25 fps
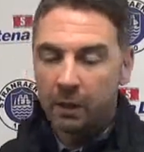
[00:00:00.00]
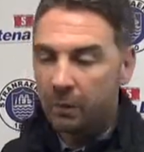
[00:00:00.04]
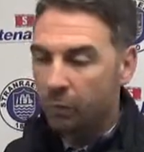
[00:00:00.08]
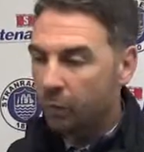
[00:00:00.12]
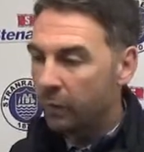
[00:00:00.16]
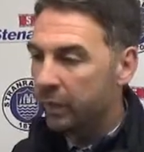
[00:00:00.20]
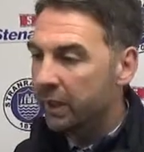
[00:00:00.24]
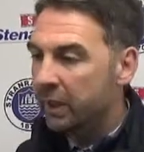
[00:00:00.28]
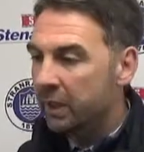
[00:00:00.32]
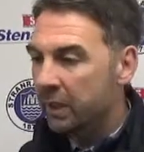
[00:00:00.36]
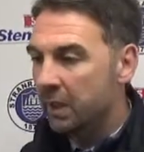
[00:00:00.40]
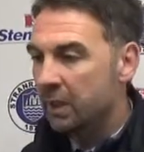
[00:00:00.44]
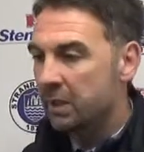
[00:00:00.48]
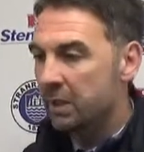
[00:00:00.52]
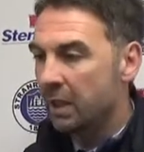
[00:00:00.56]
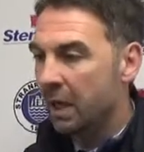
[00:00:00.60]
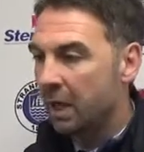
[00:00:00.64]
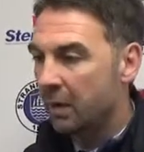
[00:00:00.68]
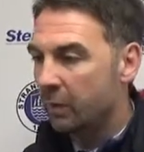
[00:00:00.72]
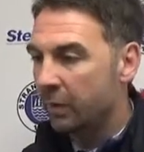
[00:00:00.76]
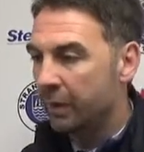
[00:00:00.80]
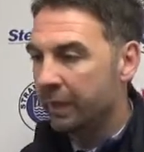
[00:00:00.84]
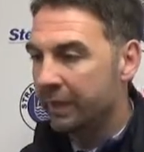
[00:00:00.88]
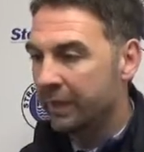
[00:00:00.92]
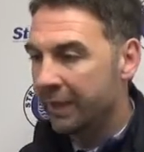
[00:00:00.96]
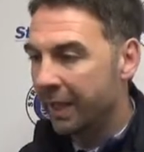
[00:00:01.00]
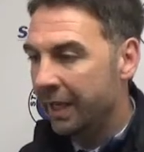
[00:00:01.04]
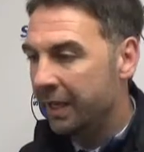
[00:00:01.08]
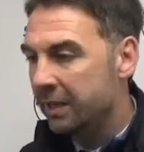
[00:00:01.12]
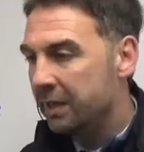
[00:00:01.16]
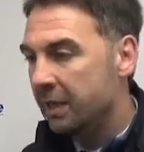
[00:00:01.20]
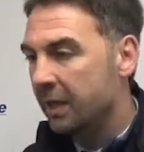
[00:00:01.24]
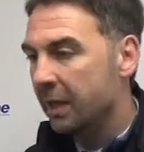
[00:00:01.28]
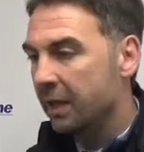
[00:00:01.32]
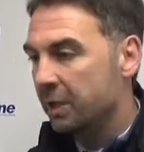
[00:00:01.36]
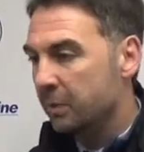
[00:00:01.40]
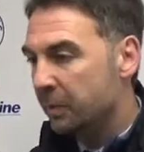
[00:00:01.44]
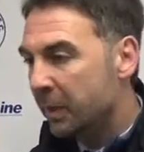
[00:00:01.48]
We need to start with
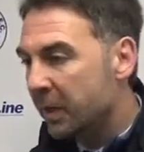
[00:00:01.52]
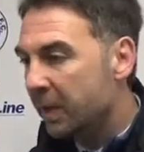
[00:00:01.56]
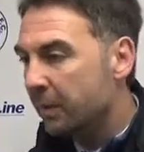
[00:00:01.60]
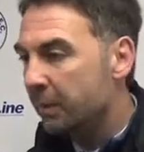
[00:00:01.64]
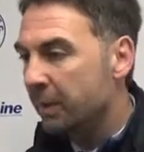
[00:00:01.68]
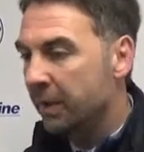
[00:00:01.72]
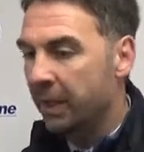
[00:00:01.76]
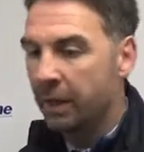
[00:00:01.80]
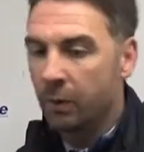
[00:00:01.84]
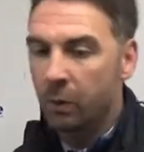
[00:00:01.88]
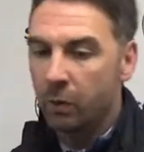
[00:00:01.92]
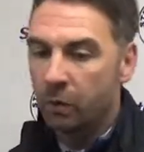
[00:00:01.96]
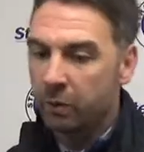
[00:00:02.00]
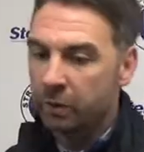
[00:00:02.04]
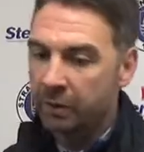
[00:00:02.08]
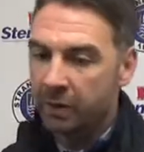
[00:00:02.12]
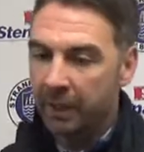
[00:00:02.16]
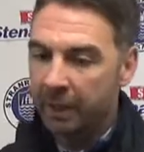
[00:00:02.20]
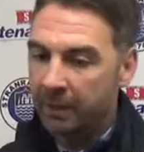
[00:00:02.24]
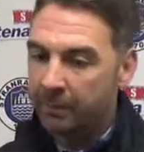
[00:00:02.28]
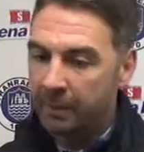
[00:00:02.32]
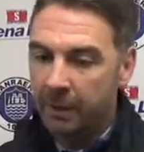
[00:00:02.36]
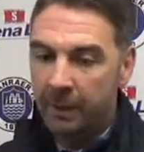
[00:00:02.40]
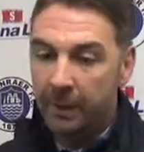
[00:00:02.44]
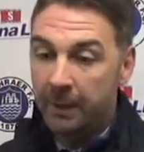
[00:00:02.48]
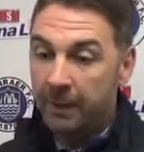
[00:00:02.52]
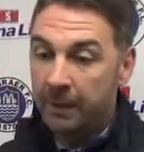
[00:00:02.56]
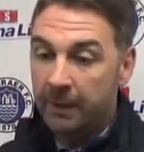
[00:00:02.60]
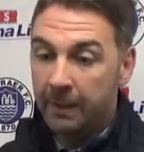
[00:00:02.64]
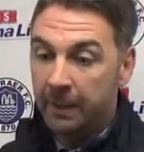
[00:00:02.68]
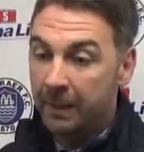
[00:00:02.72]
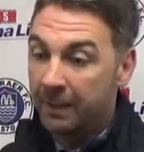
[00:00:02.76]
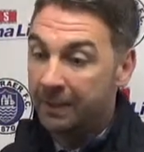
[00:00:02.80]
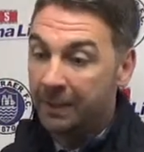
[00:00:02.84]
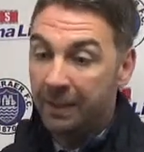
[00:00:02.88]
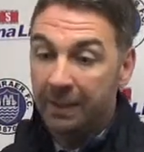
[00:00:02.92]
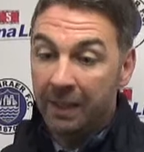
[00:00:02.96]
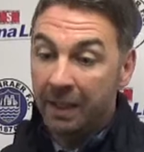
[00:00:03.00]
intensity. I speak about that all the time.
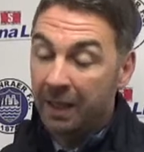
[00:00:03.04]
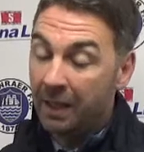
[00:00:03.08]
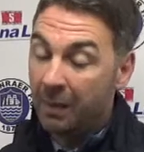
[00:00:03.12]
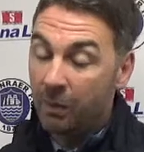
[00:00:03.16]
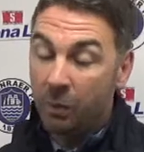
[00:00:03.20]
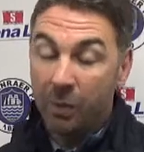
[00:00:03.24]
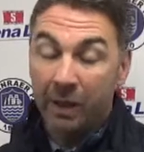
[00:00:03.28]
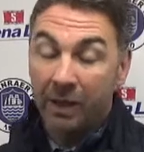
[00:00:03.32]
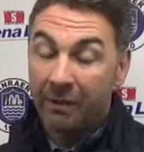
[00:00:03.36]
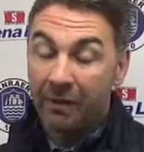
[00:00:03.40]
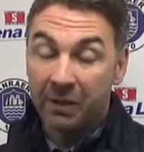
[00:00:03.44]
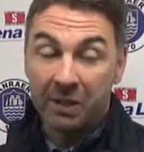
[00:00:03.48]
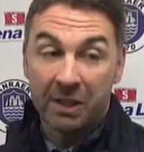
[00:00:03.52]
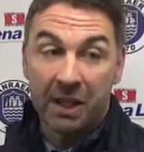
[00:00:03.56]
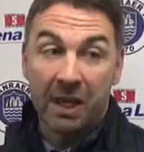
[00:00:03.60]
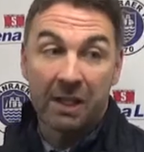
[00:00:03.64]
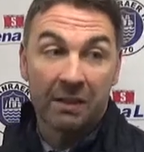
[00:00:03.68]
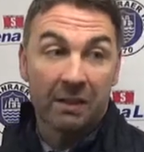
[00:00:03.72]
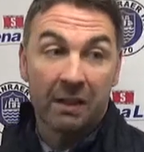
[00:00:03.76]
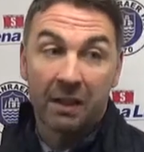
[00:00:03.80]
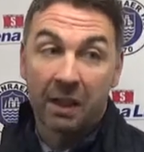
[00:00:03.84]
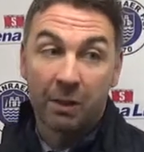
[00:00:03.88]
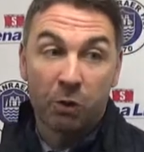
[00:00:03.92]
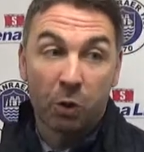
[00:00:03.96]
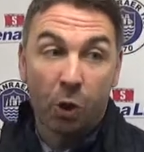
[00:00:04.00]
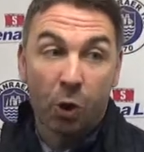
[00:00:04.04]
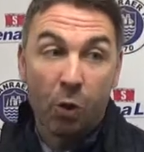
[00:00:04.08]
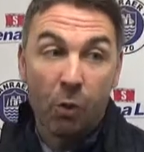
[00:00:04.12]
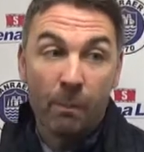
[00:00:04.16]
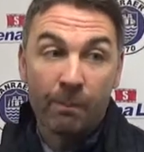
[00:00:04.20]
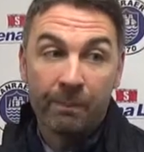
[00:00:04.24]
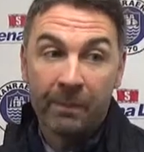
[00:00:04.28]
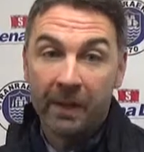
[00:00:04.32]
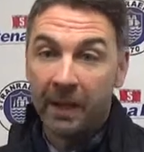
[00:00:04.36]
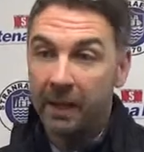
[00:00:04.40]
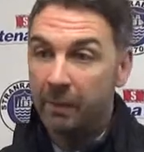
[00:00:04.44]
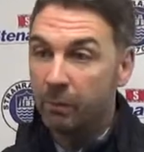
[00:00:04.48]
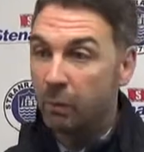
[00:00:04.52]
And today, we never started at all,
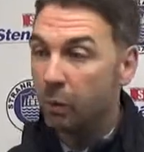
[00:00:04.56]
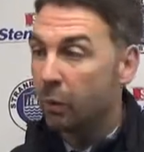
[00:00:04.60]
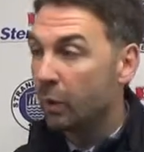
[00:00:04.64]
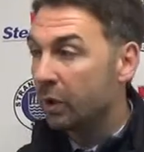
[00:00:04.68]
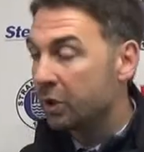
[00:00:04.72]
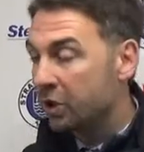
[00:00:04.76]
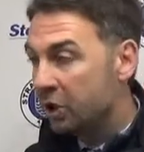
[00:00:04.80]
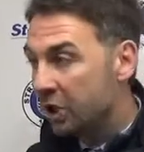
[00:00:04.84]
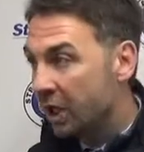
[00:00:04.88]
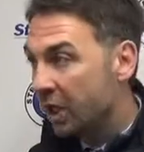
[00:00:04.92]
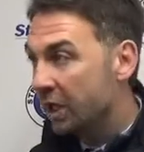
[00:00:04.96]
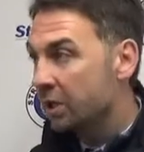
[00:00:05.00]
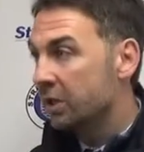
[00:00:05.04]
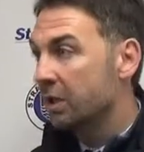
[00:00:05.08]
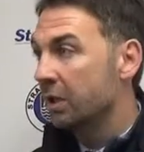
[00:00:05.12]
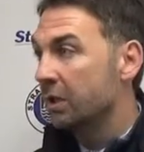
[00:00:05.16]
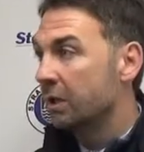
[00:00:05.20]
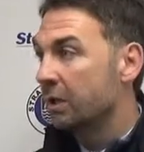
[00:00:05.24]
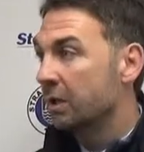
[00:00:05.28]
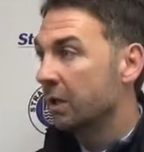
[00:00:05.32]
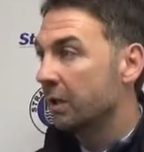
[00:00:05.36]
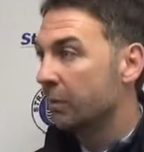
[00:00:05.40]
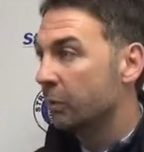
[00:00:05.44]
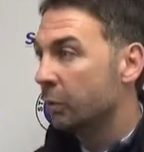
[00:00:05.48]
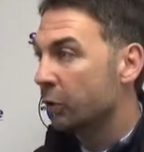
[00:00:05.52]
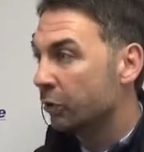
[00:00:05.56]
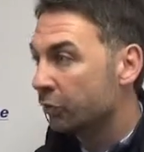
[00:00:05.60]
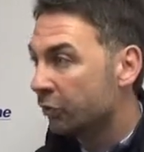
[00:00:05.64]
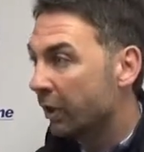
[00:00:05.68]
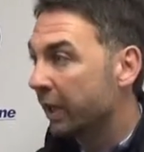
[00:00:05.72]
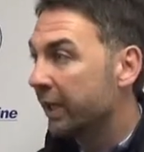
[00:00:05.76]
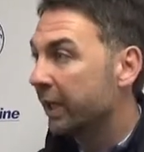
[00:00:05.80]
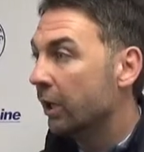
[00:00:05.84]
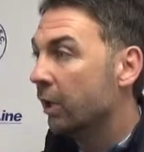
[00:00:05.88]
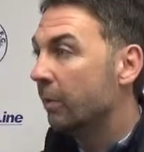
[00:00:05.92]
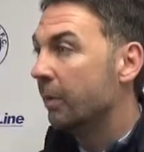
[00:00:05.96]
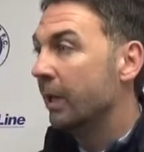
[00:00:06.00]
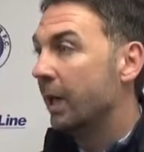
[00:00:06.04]
and we were chasing, and we were
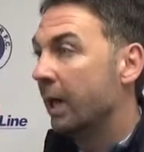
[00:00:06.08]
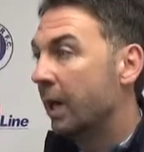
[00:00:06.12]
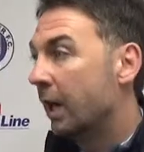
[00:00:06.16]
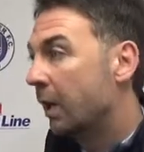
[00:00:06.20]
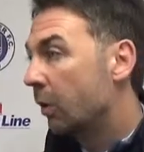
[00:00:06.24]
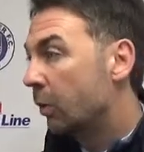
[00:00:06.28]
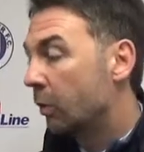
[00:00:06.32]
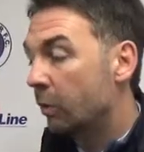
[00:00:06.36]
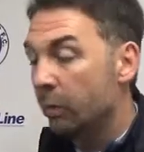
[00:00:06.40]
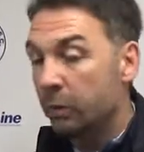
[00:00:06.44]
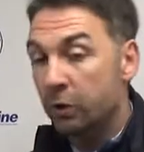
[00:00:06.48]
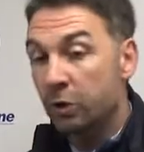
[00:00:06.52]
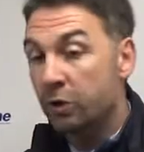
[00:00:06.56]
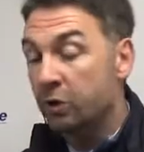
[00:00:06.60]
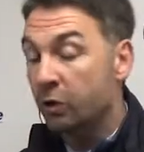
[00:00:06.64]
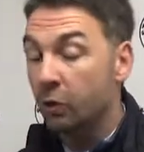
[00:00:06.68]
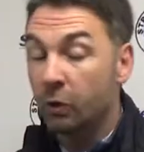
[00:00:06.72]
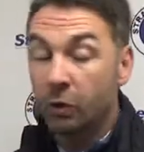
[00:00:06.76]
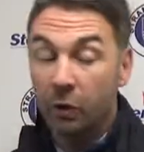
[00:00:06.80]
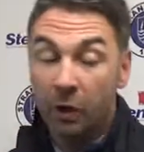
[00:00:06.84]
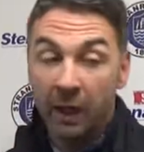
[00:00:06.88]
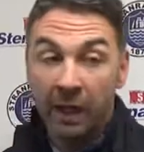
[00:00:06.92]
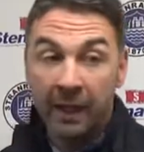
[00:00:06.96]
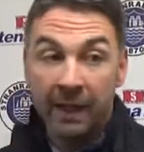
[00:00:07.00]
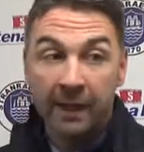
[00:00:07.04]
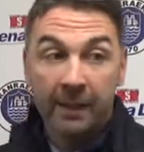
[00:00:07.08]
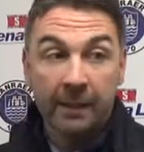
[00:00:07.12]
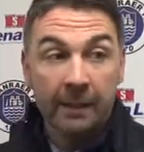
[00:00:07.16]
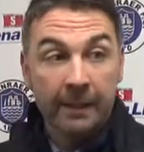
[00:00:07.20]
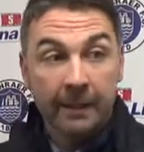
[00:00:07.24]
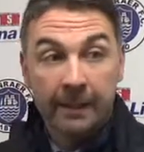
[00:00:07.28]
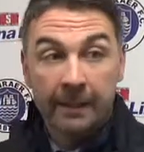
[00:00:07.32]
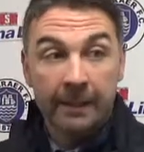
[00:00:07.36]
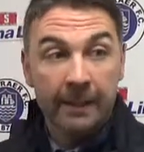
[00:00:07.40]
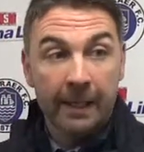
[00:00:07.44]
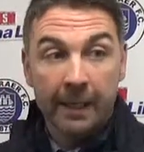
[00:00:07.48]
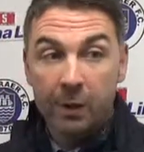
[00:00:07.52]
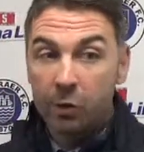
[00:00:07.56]
trying to up that hill, and we just couldn't get there
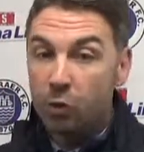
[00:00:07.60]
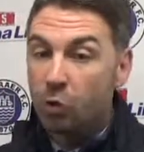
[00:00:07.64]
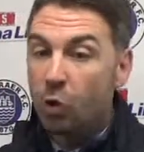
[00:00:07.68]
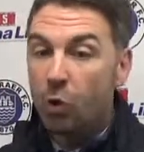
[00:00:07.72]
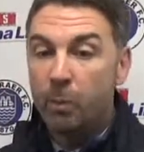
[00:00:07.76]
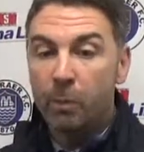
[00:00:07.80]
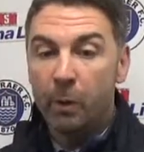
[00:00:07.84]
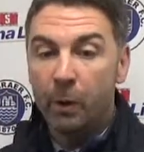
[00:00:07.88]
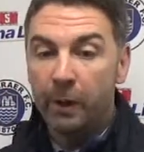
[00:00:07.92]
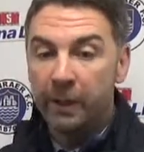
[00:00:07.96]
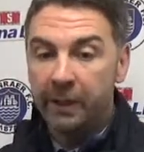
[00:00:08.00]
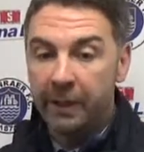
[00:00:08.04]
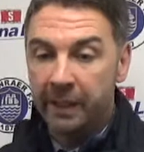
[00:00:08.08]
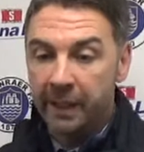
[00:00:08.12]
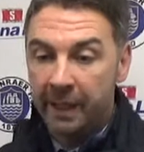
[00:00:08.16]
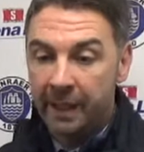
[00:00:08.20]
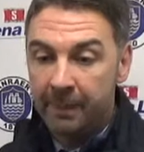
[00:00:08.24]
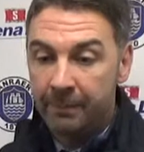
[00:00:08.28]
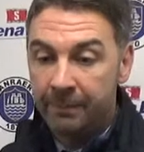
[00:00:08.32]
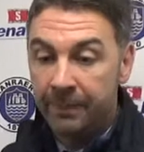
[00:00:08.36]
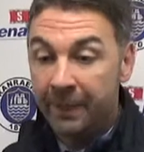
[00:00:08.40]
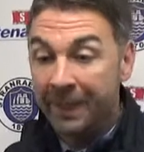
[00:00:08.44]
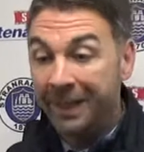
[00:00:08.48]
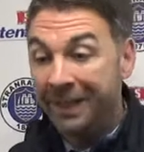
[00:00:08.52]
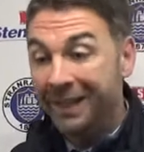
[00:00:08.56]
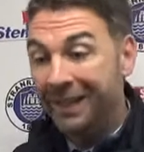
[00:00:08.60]
at no point in the game.